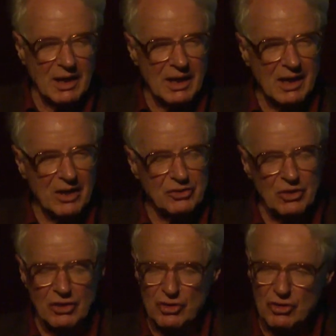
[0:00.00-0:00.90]
has
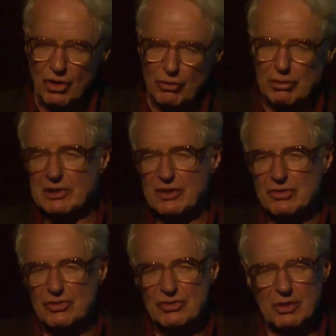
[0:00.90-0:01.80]
no
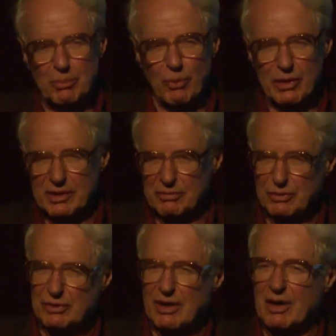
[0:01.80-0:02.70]
relationship
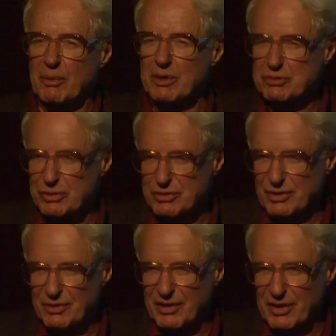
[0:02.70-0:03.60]
whatever to how
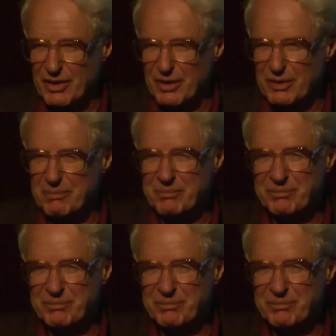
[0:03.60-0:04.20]
interesting they are.